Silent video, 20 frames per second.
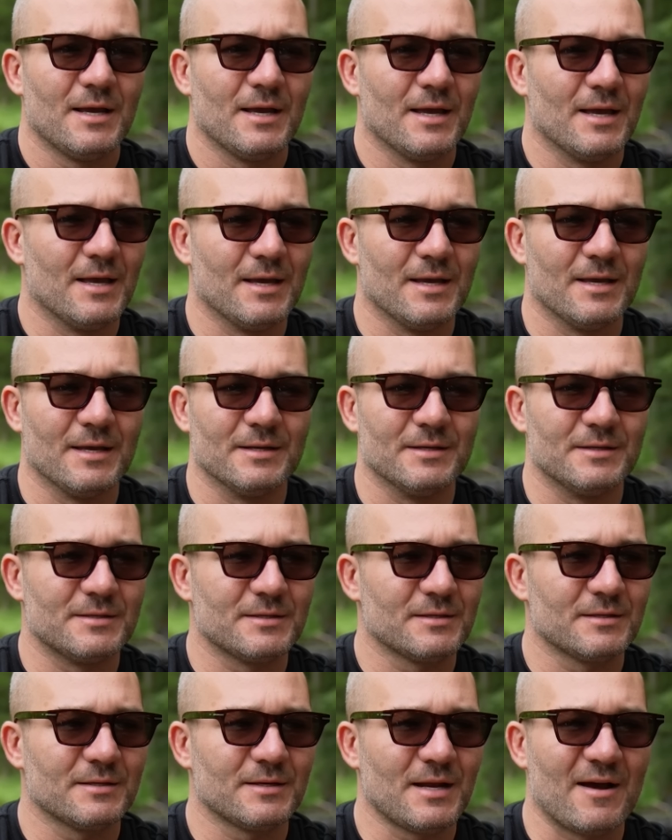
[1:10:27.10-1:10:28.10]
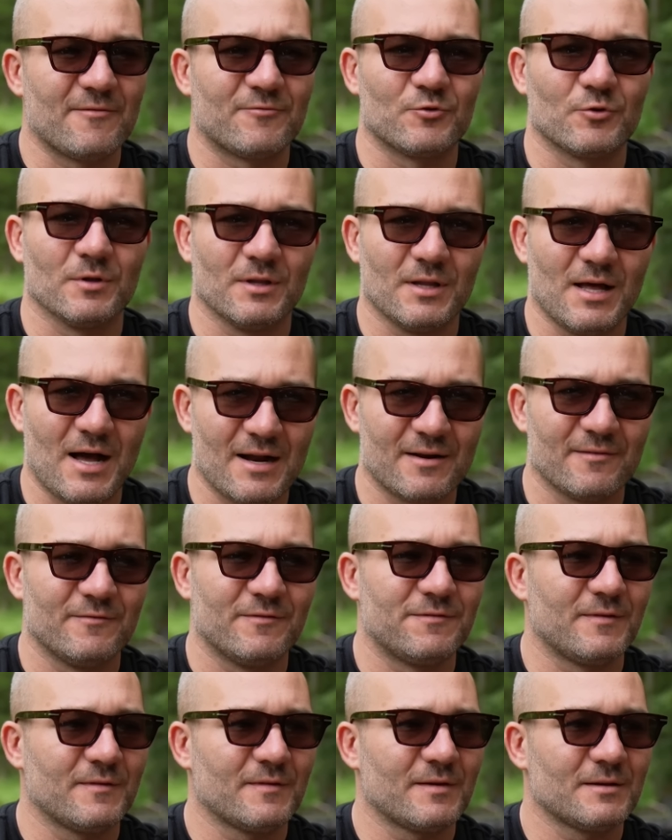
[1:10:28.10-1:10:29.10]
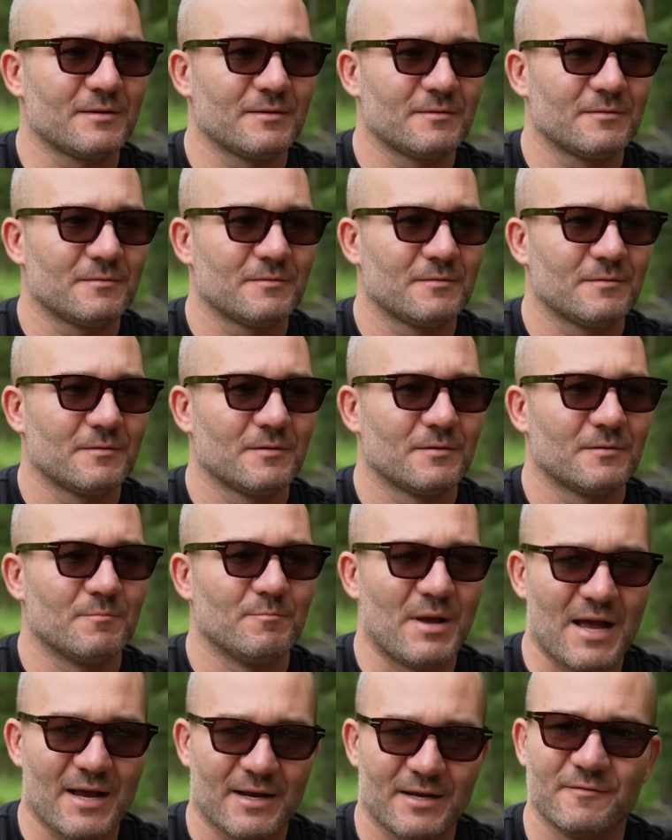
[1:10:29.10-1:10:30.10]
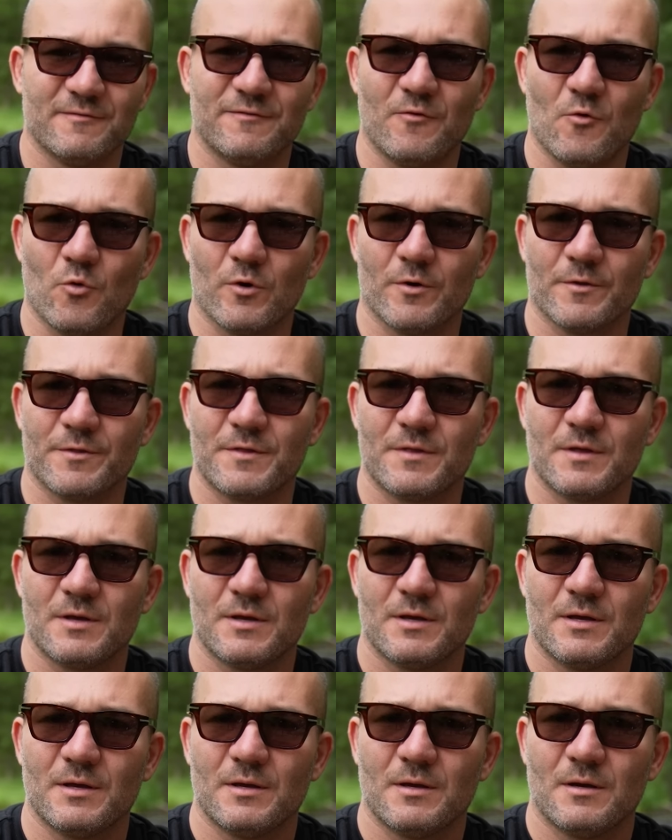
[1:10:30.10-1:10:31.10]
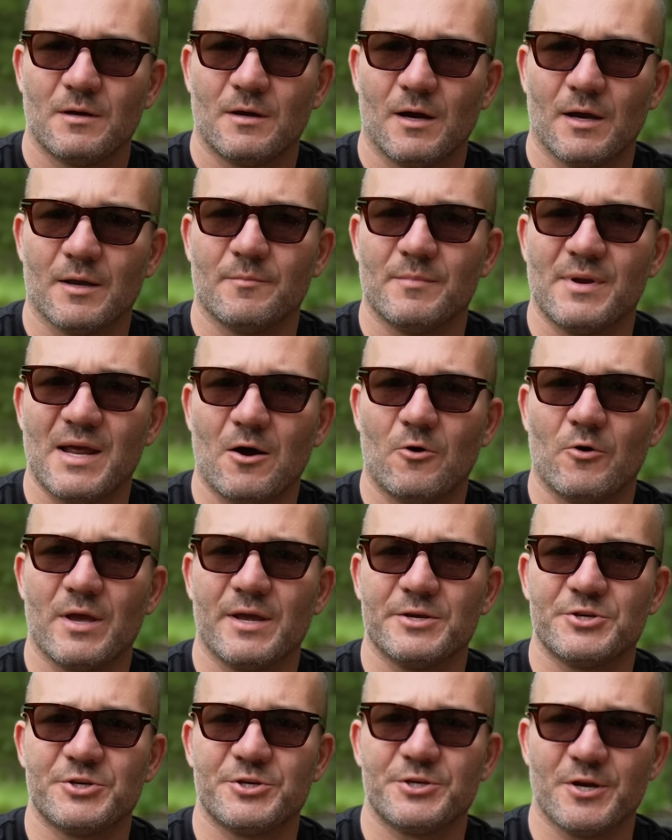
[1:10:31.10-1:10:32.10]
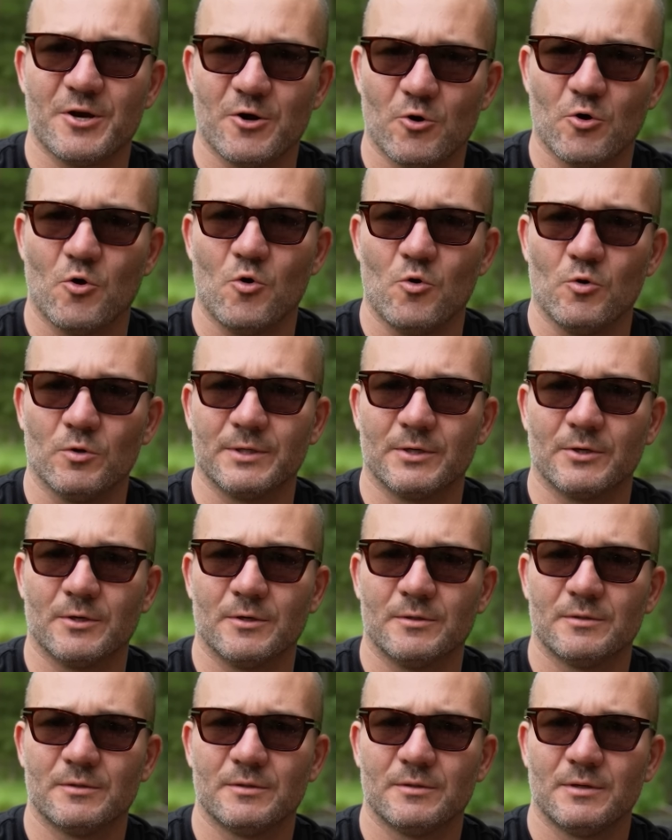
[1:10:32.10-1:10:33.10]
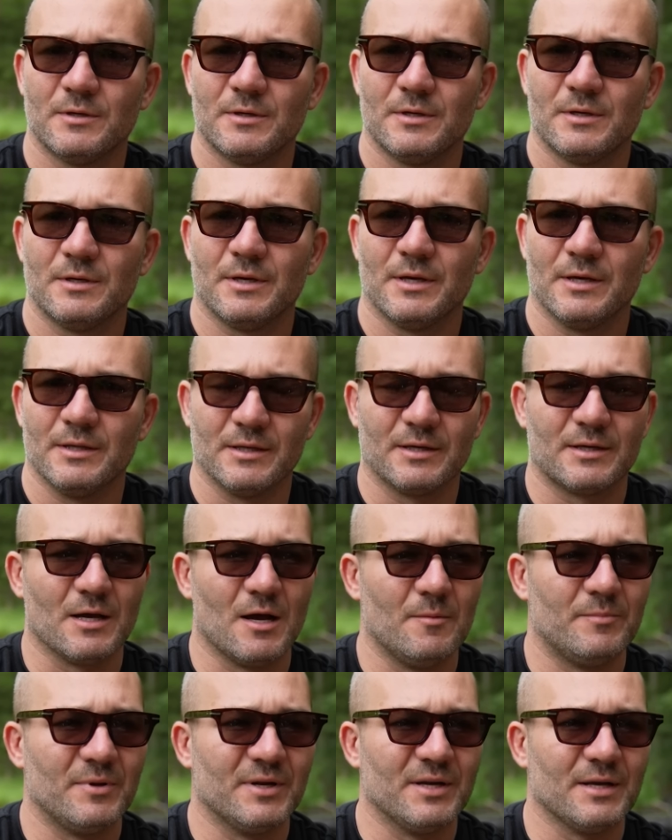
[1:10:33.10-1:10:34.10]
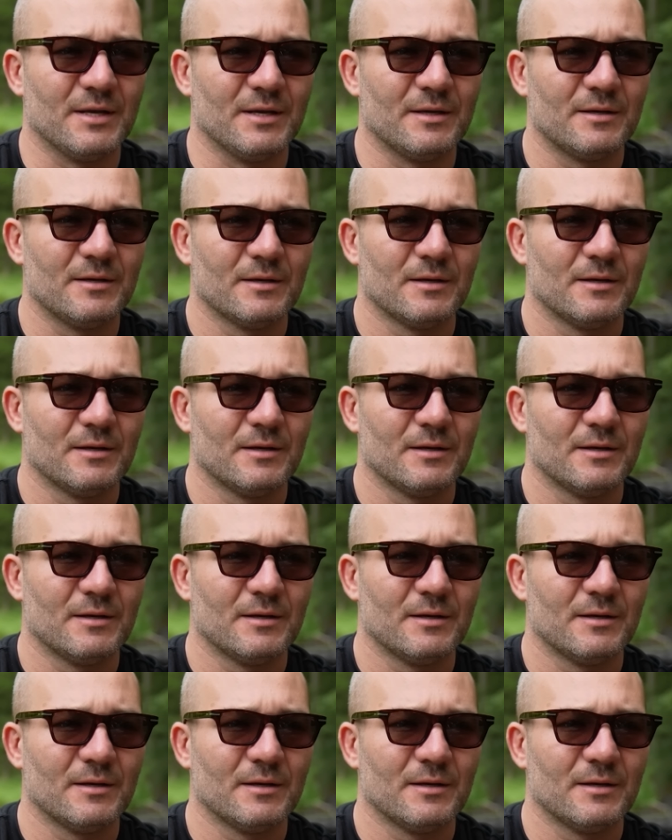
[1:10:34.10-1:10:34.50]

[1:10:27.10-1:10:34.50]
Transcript: And after a lot of back and forth, I am now a shareholder in the company.